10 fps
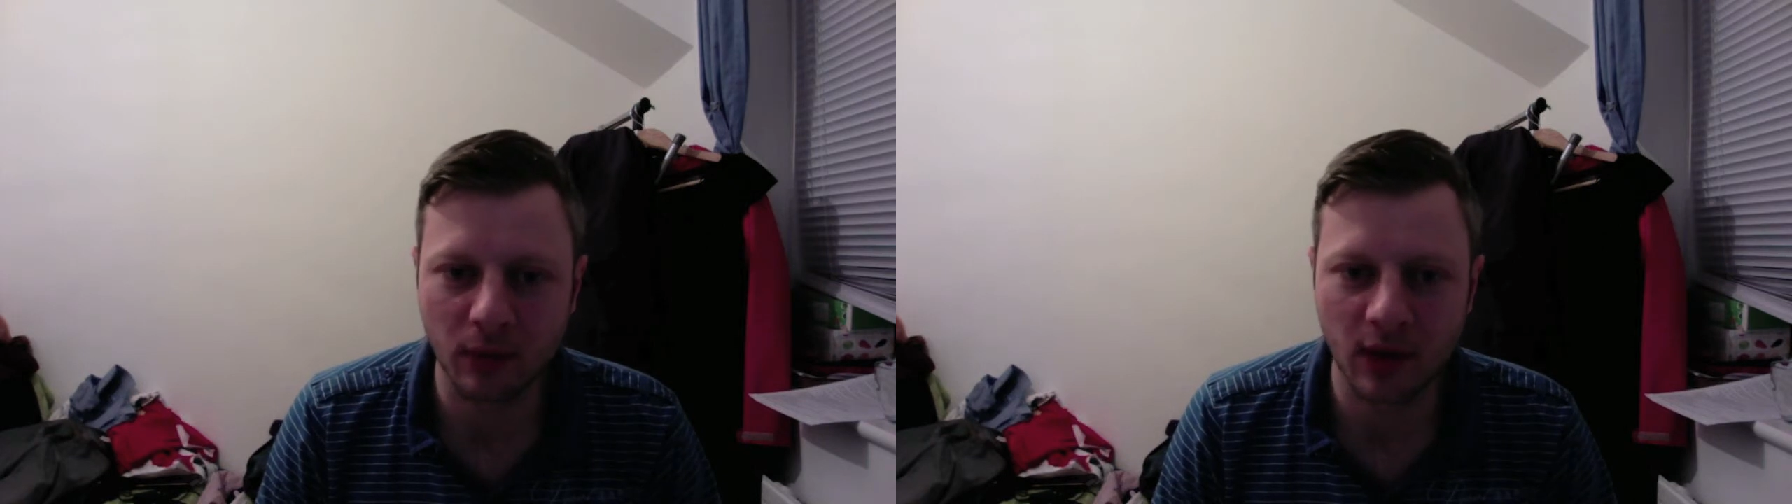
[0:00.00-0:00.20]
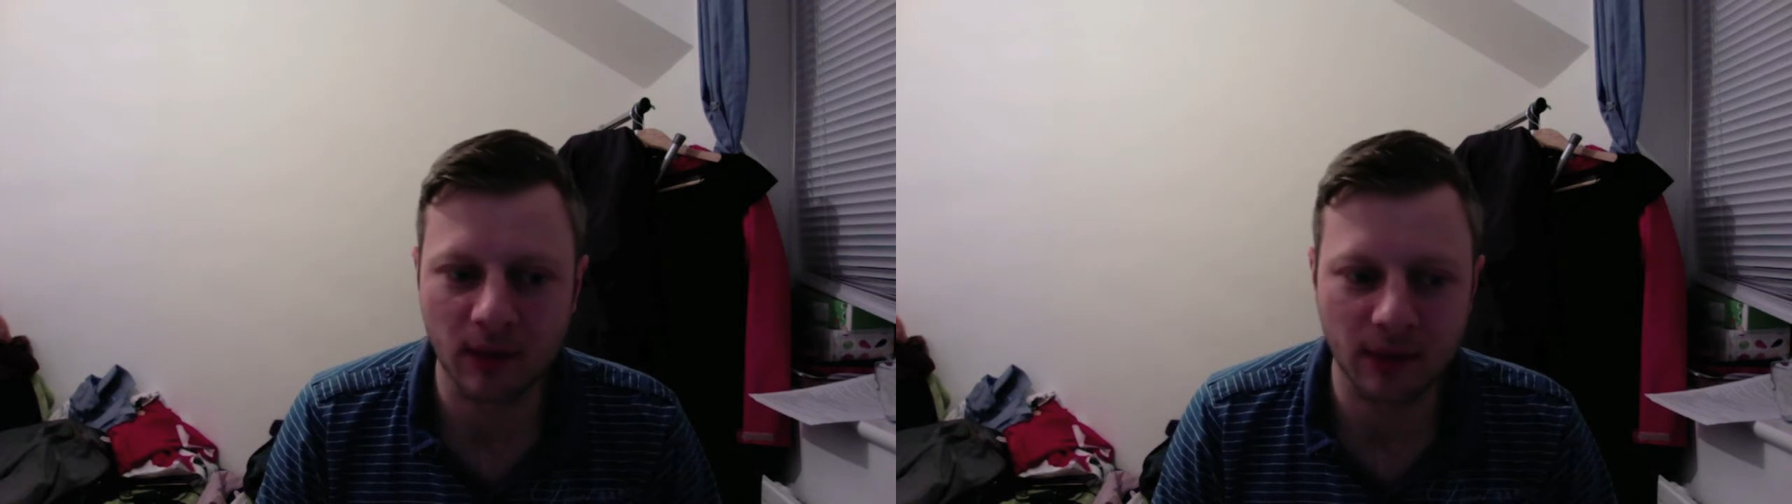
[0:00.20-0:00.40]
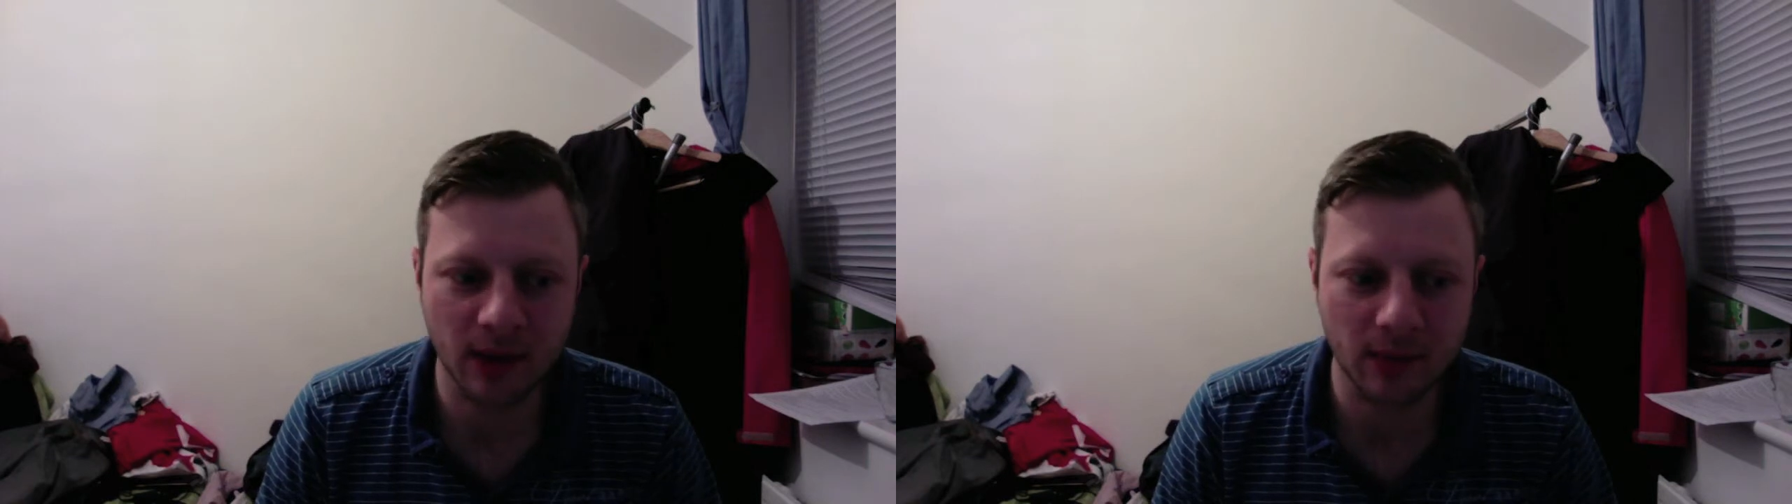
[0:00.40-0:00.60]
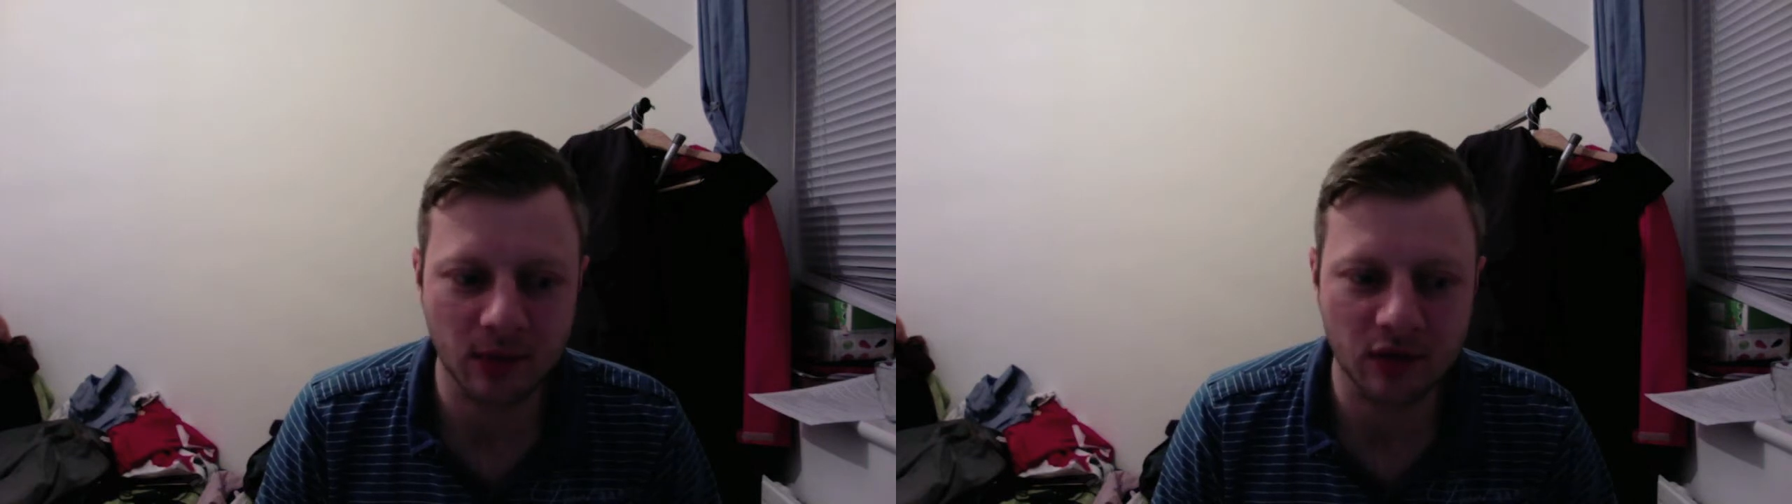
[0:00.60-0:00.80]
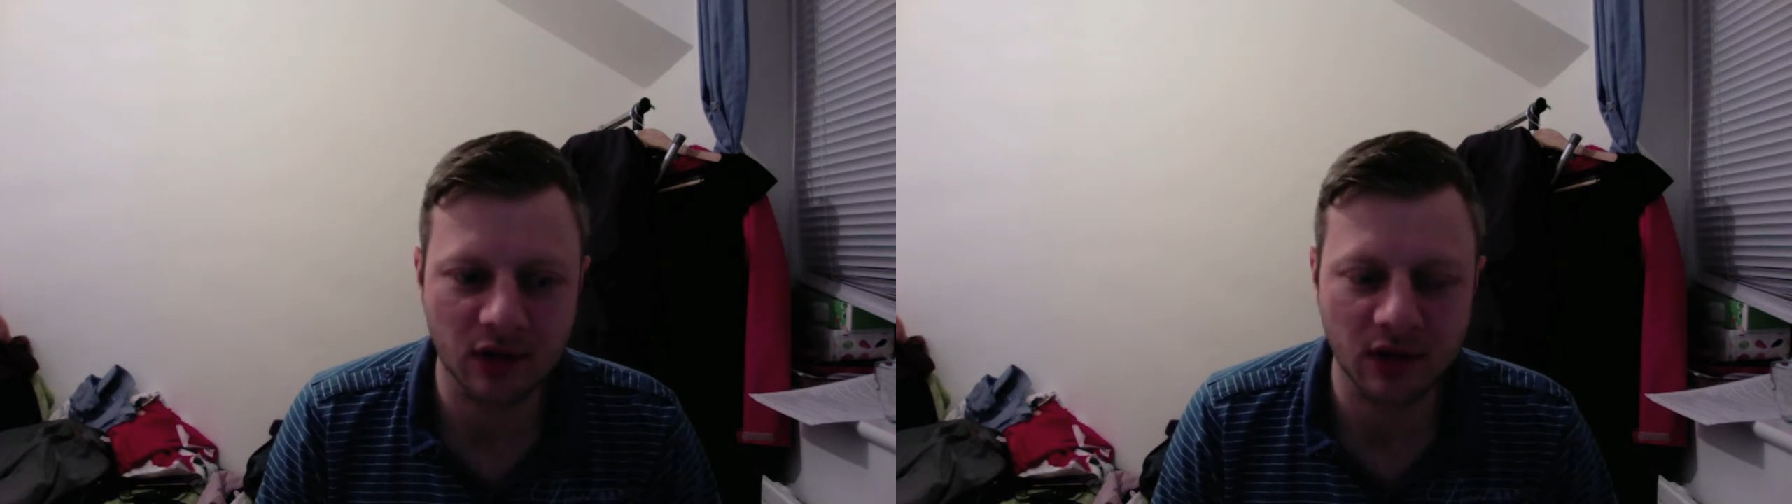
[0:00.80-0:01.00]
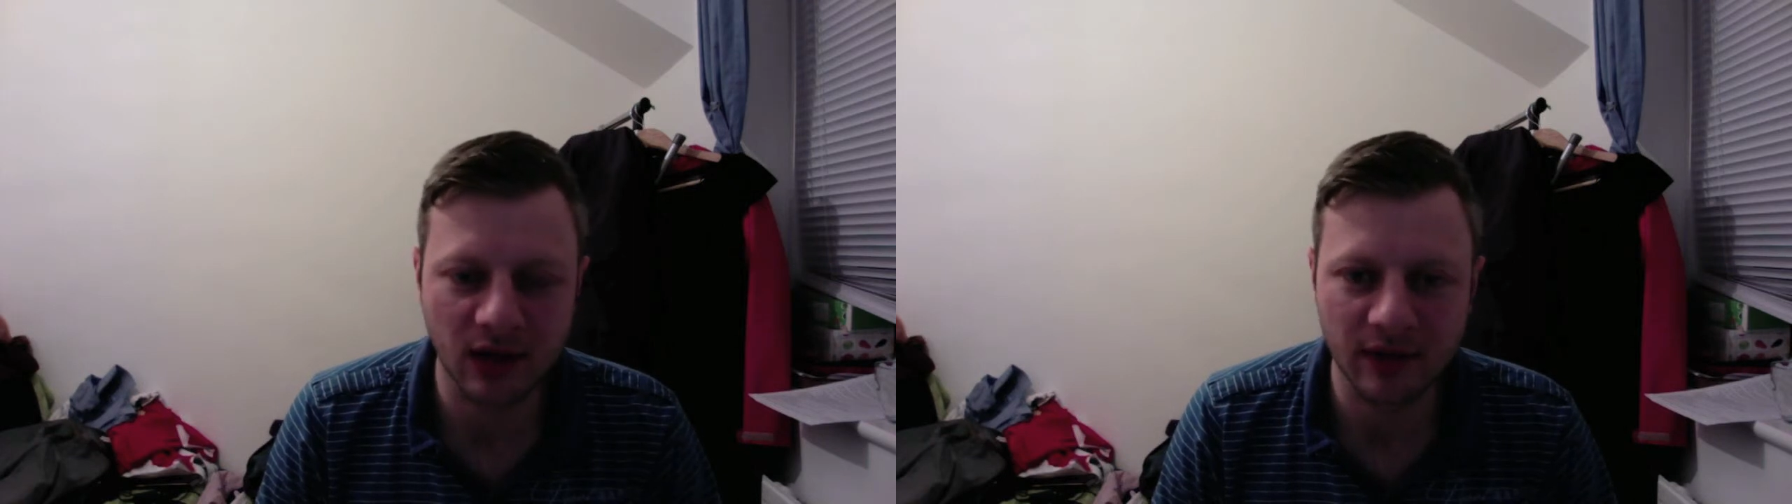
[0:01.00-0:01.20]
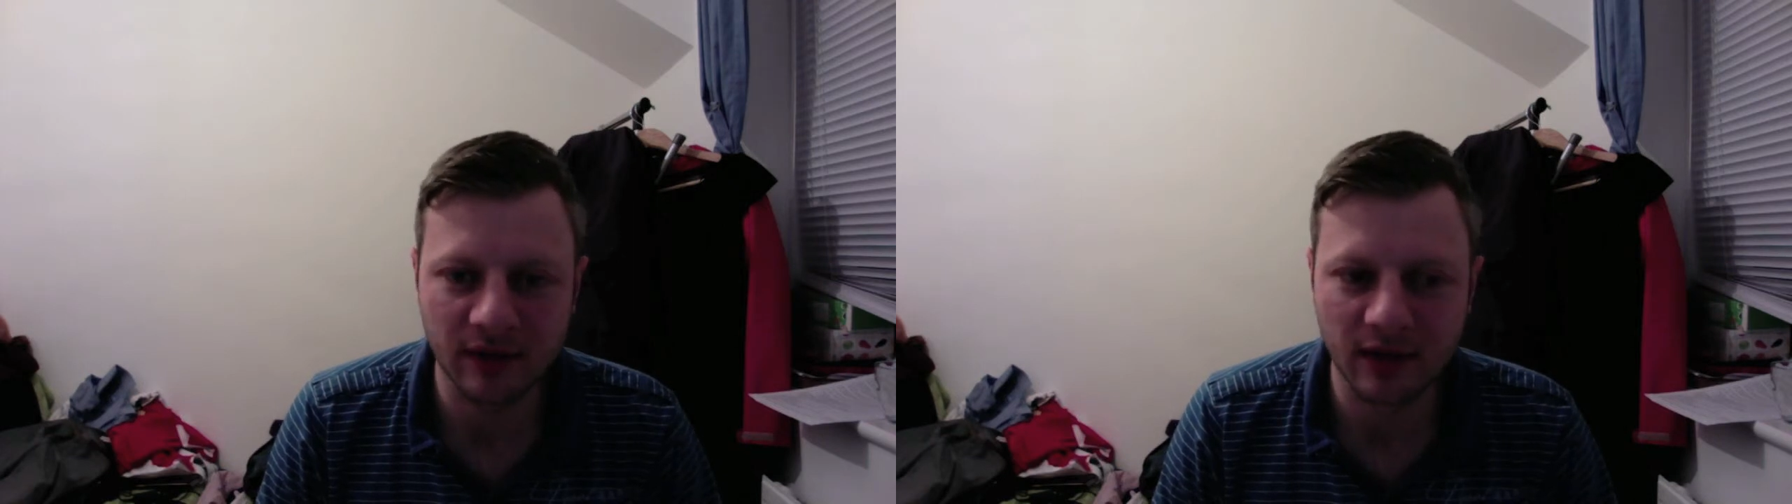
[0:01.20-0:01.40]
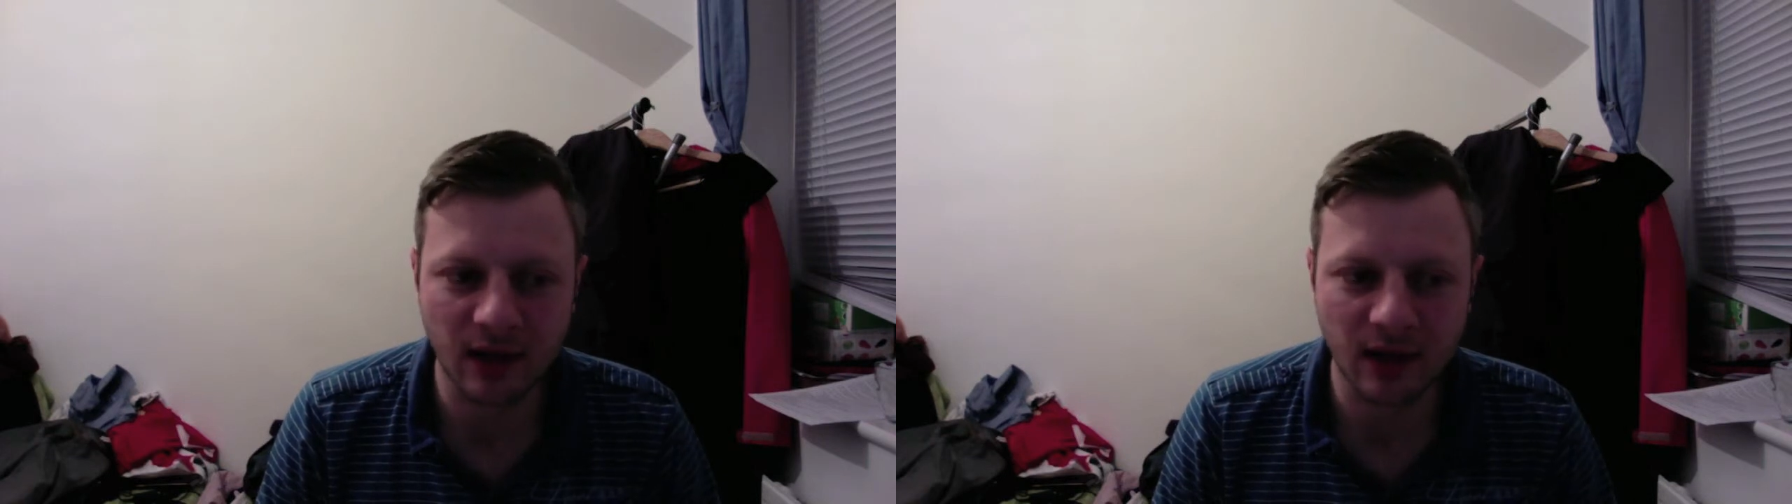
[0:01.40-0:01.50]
bred people still left?